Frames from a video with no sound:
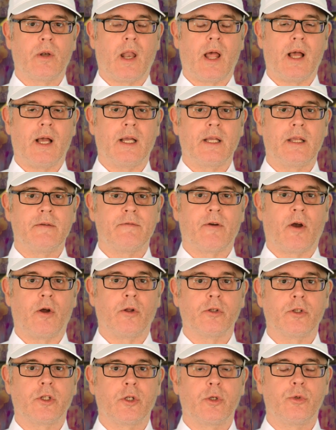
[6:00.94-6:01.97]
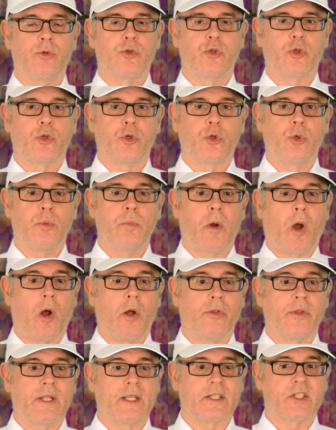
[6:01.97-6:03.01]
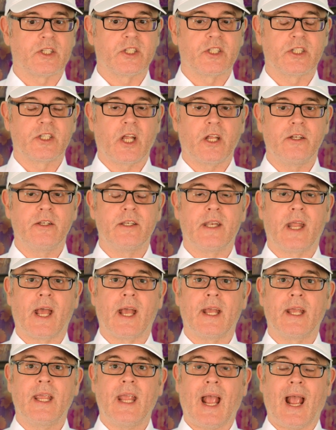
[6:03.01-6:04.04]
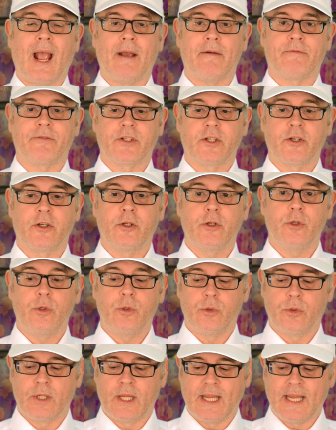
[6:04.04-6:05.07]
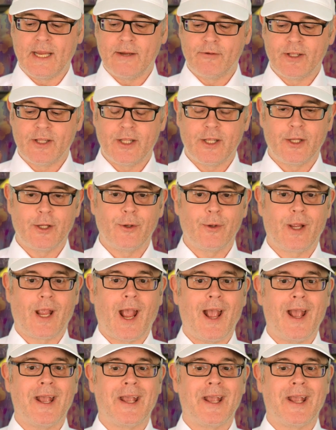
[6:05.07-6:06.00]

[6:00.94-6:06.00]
live on YouTube on this Sunday afternoon here in the UK.